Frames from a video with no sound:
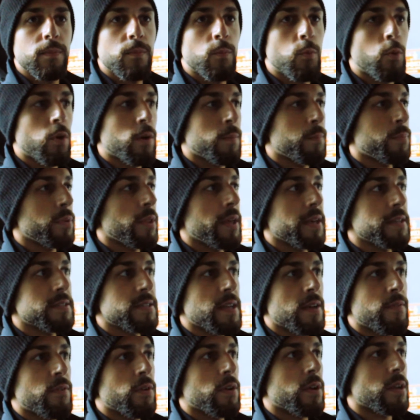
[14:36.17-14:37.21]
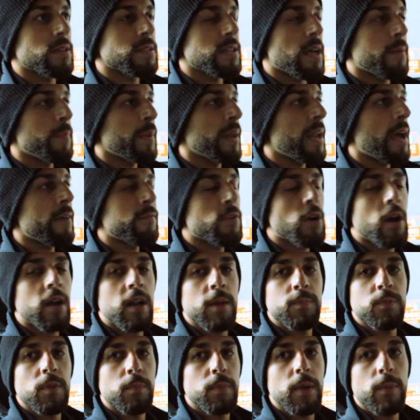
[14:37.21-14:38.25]
warm place ever. Because, I mean, I've
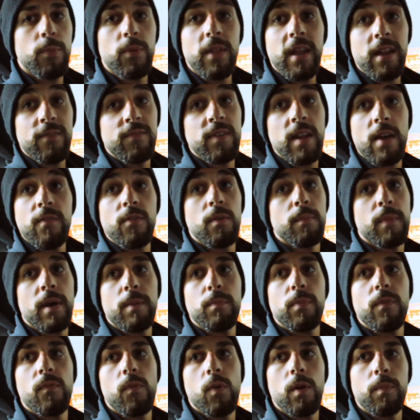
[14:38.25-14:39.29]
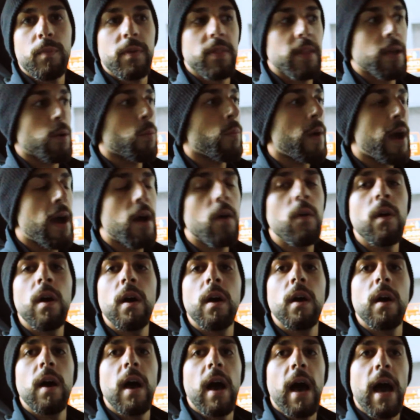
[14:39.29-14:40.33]
gone up to people that I've never met before and been like, wow,
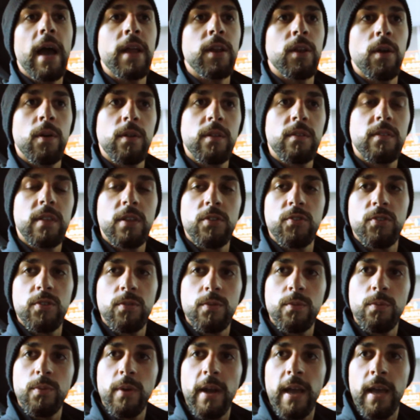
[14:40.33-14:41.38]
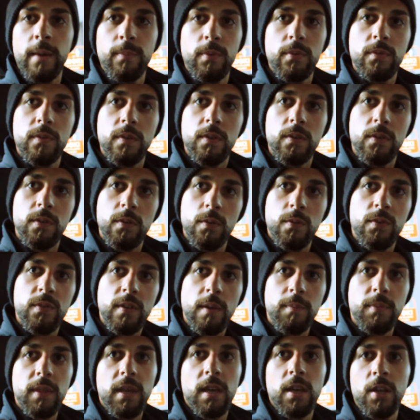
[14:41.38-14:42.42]
I noticed that you were able to do
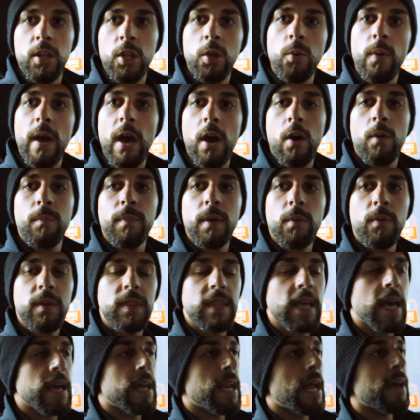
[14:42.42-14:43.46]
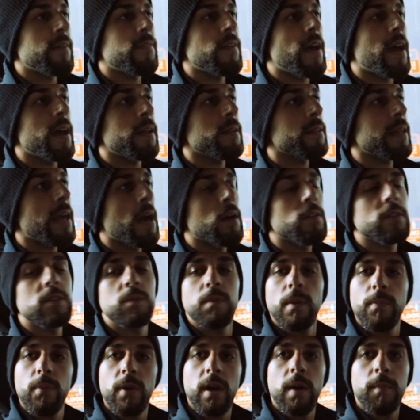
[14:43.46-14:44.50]
something. Can you help me with that? And I've had
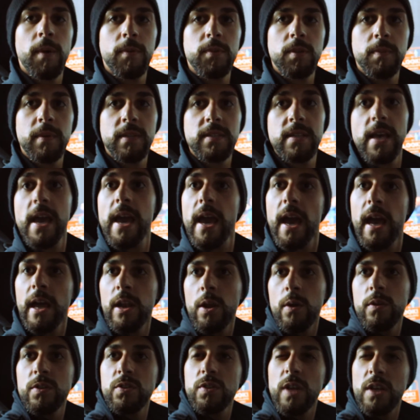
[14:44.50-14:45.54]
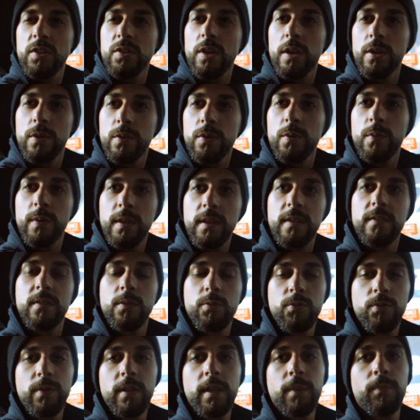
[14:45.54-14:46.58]
countless people come up to me and say, hey, I noticed, I saw you doing this.
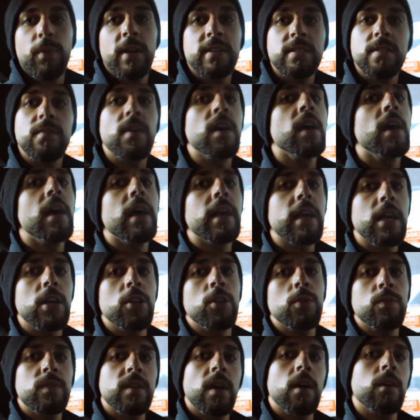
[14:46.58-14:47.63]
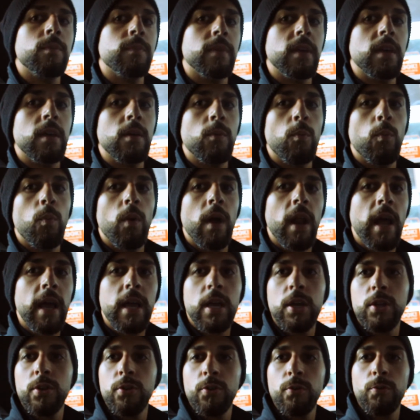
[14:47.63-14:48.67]
It was really impressive. Can you tell me what
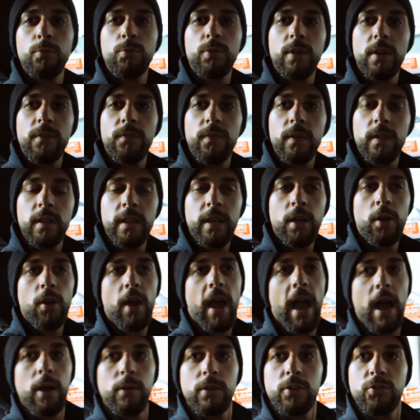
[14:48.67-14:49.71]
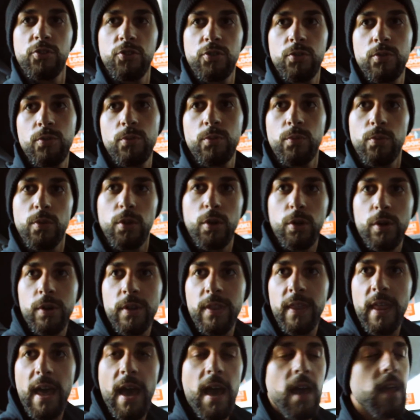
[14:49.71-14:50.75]
I can do differently, or how did you
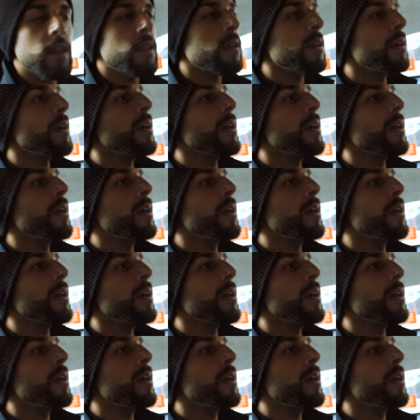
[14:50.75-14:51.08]
learn that?